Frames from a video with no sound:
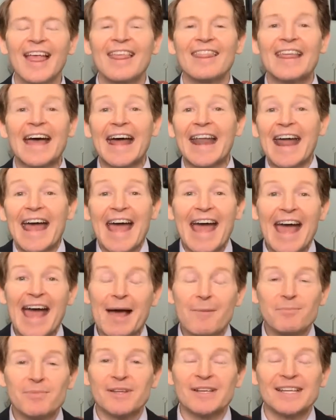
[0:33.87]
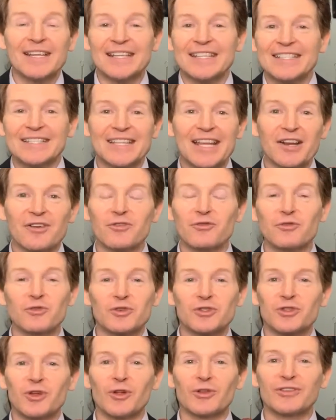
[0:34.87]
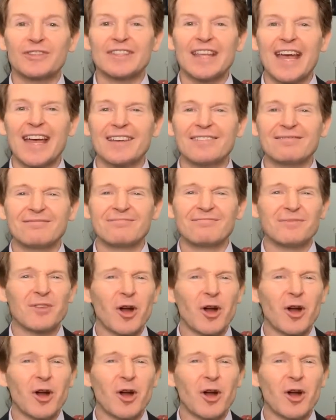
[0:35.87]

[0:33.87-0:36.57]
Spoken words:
that happen instead of results that